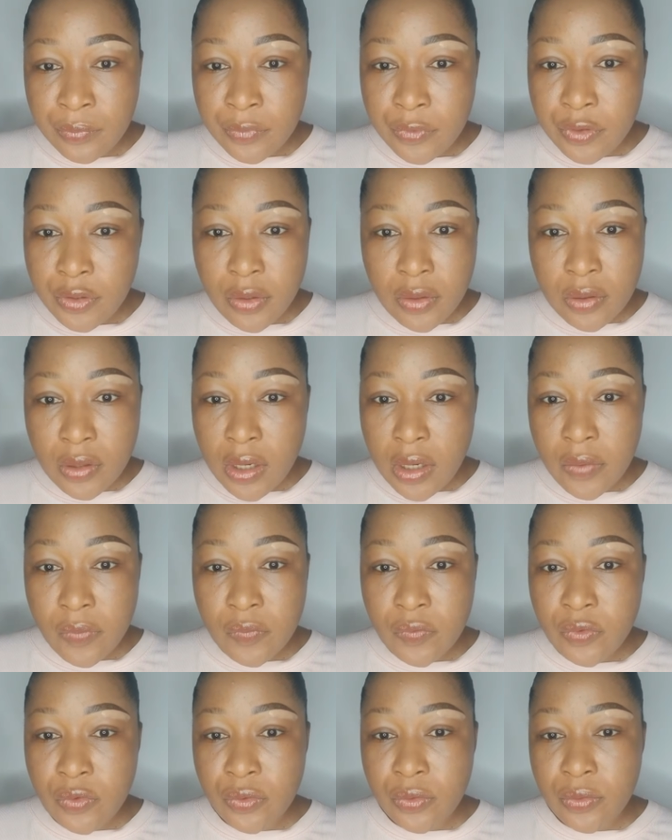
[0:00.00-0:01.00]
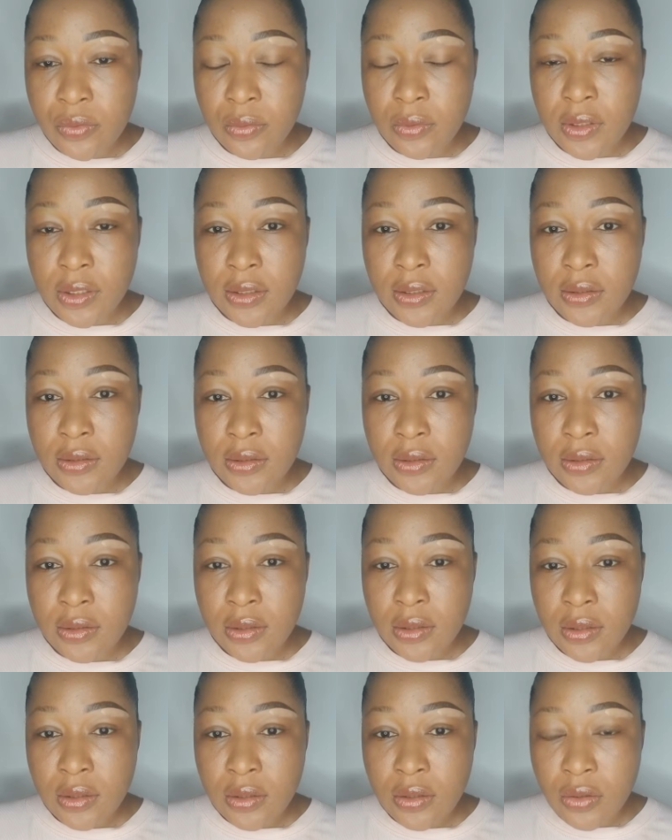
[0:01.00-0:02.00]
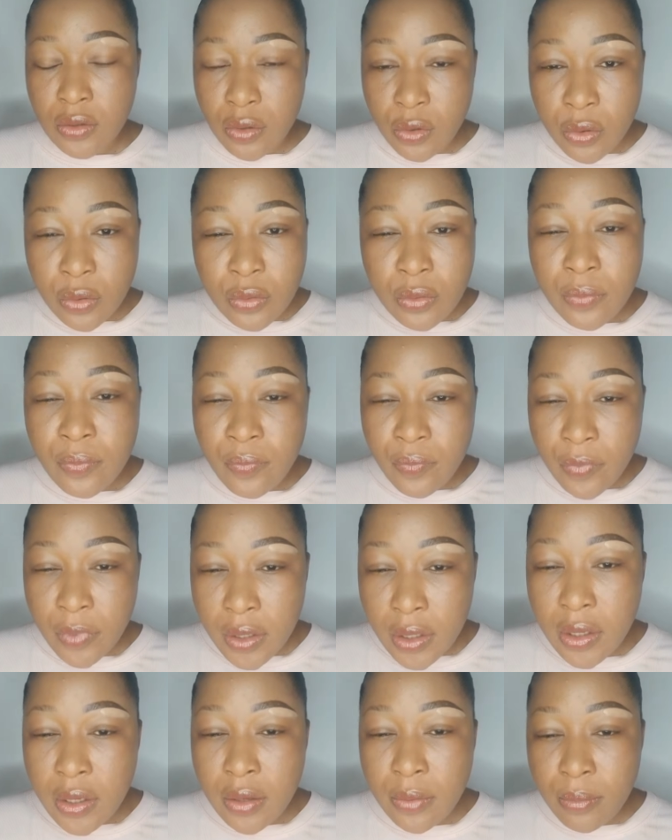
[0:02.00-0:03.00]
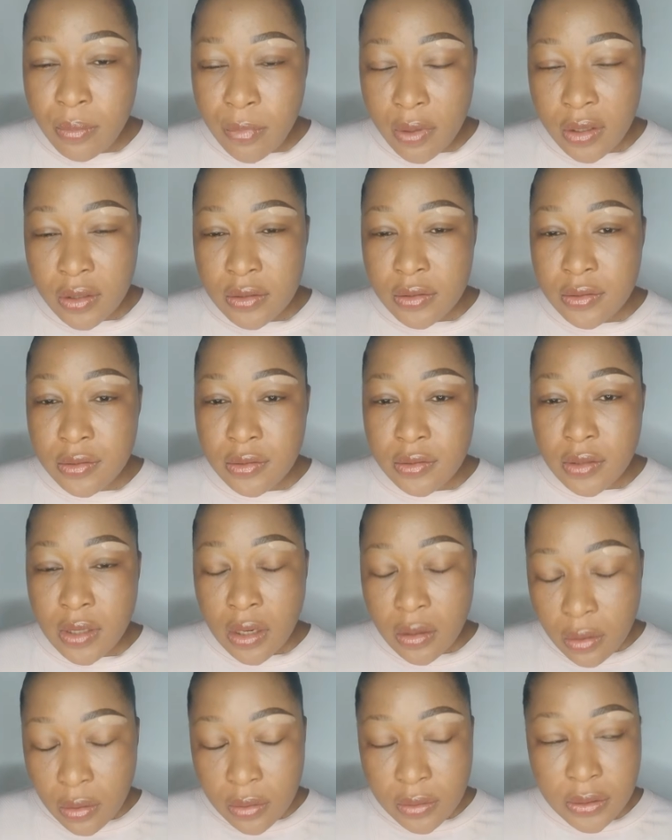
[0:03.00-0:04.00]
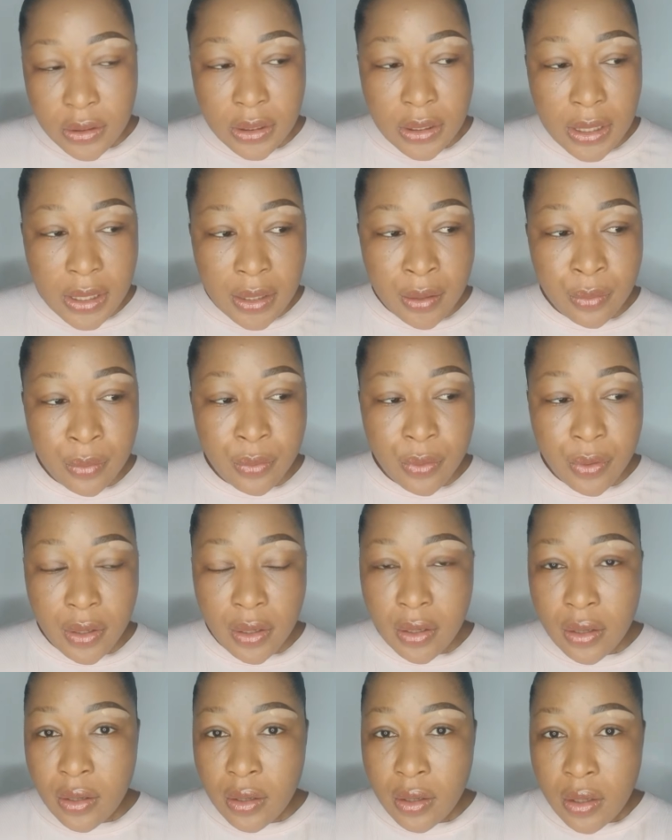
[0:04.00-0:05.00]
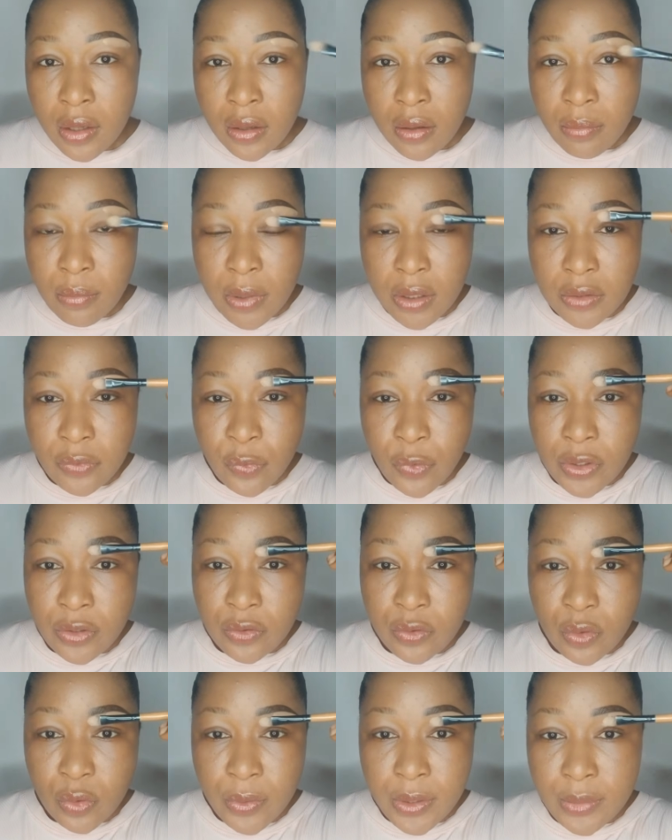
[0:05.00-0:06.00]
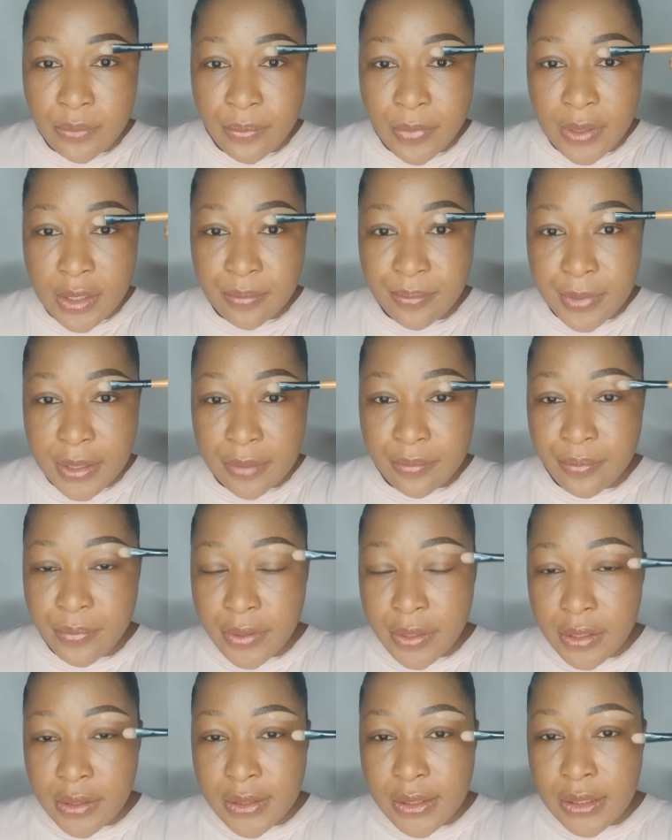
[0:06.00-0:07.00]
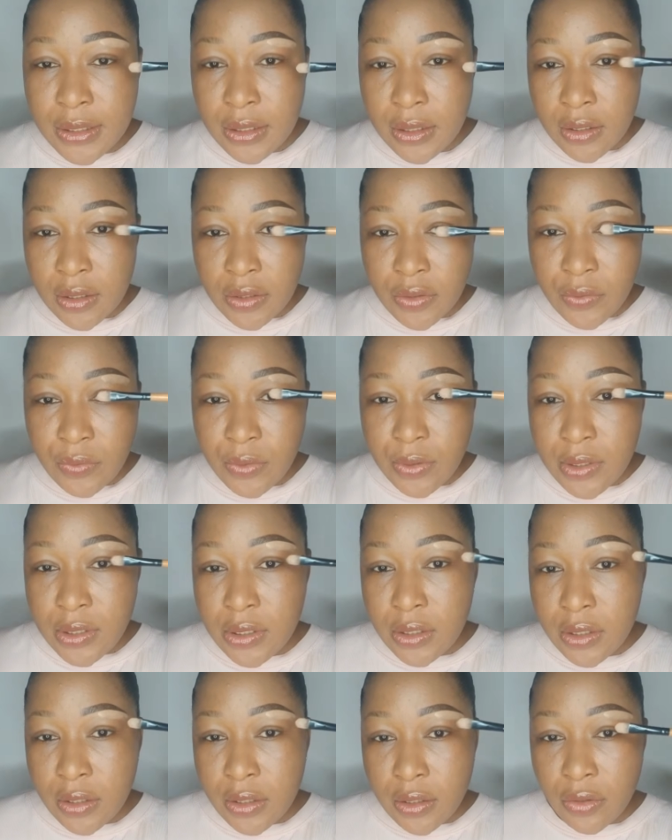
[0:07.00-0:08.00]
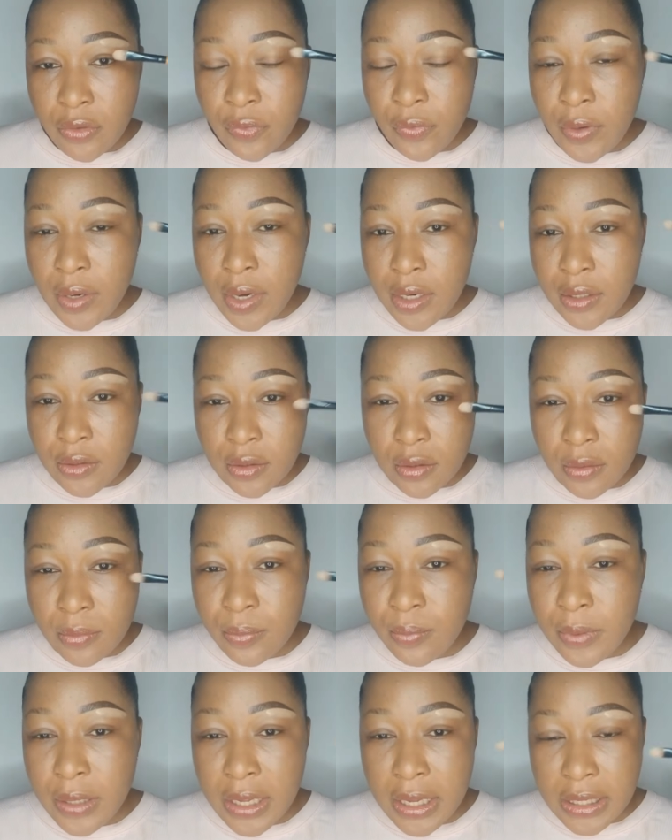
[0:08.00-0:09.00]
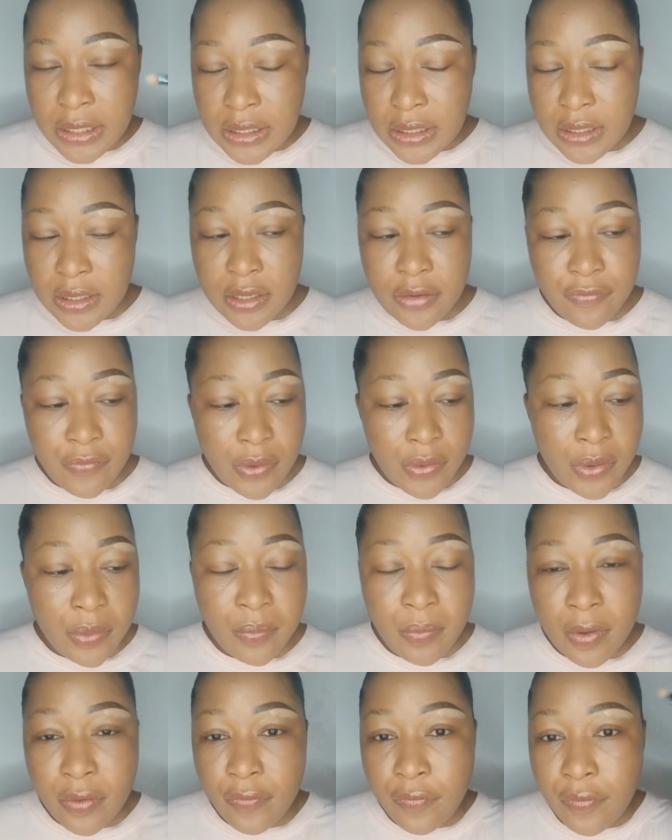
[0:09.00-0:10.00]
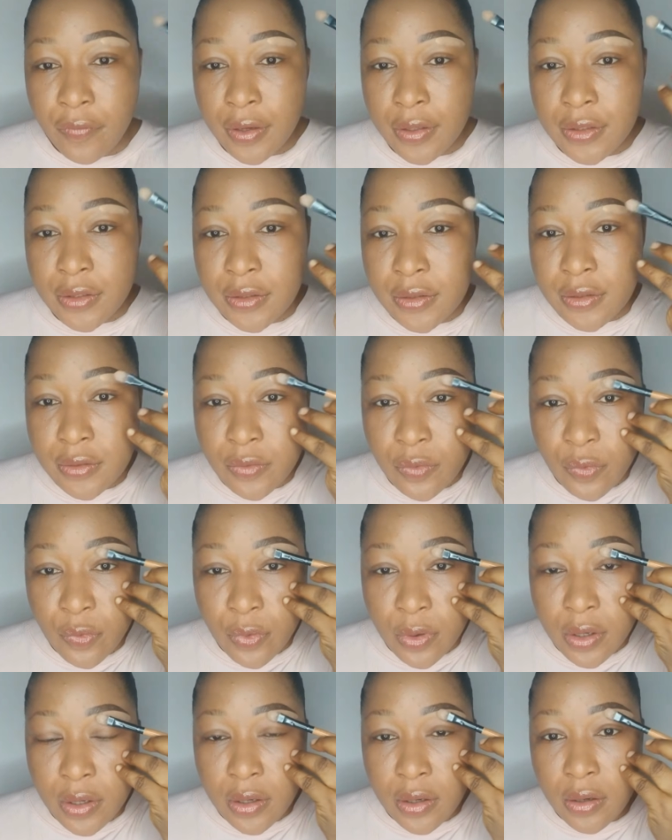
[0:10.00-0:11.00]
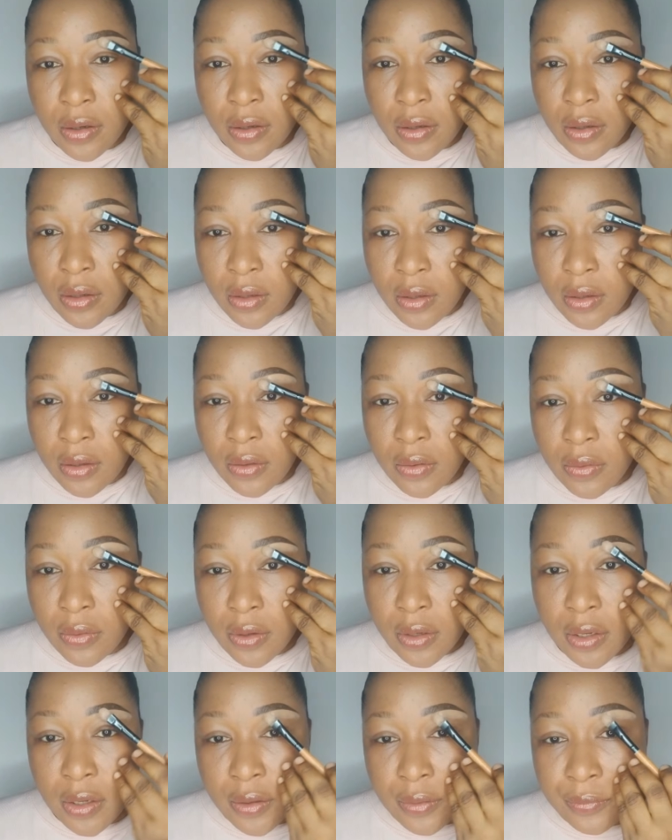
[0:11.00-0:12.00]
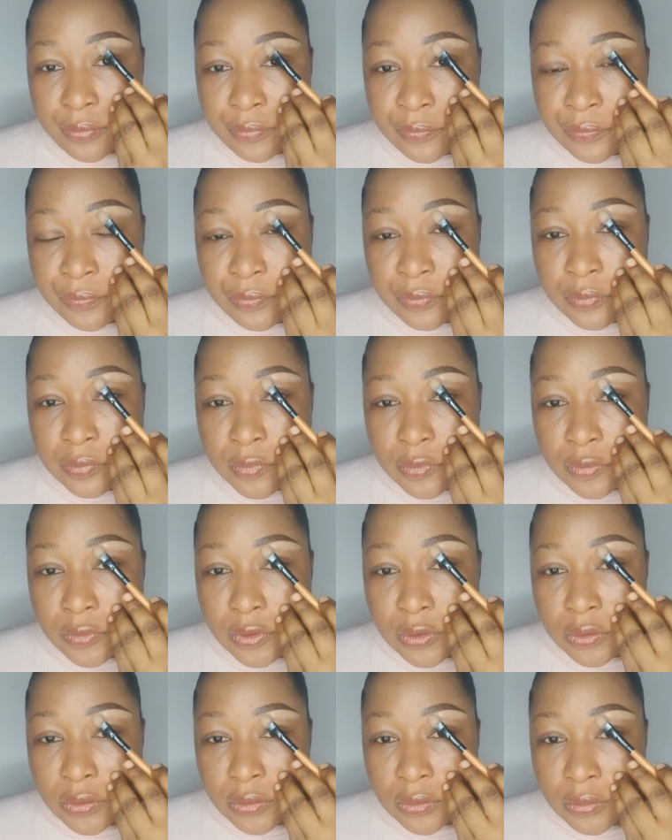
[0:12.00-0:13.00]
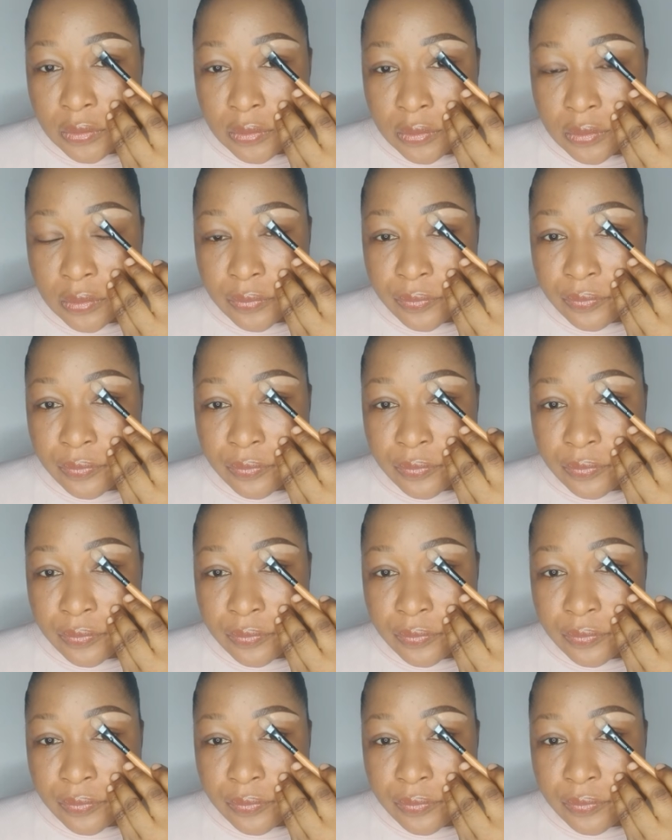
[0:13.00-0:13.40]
you don't have to do that. You're going to make a mess along the line, okay? But when you do it bit by bit, you see, you end up getting a very perfect work, okay? And then,